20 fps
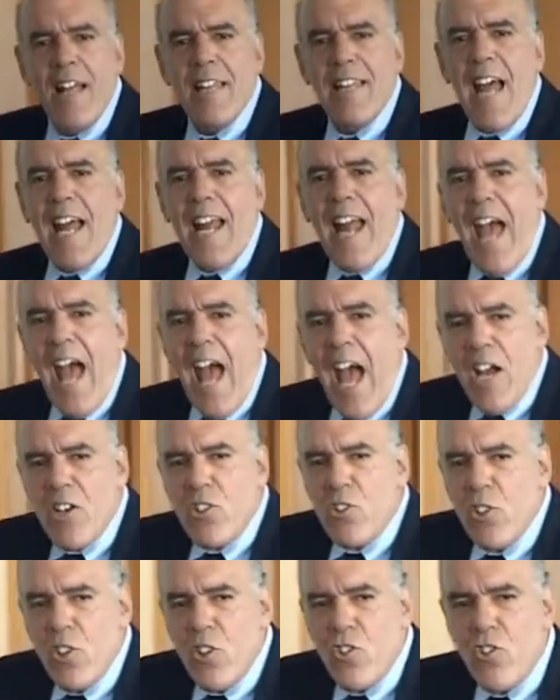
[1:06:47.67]
that
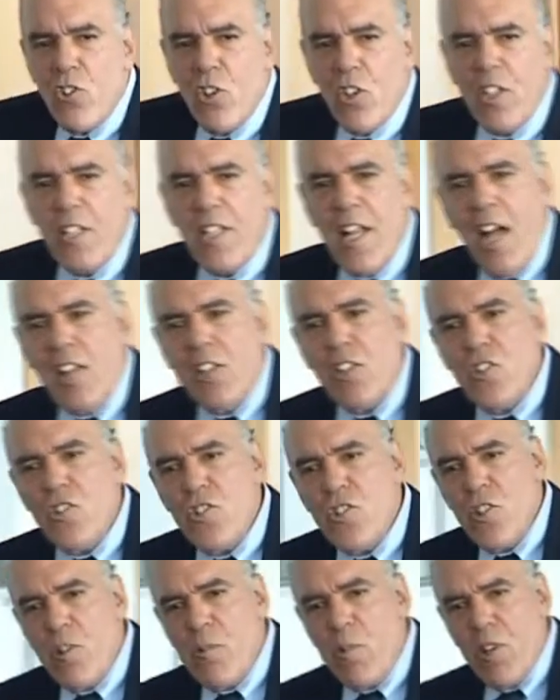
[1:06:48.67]
actually took knowledge
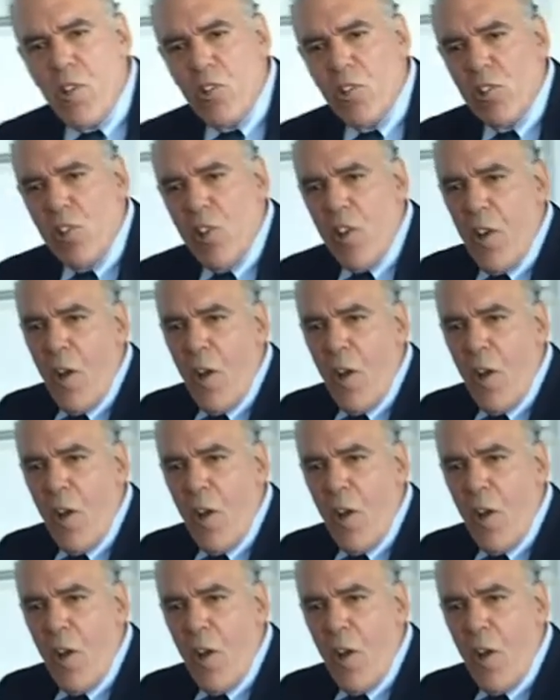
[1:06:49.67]
seriously?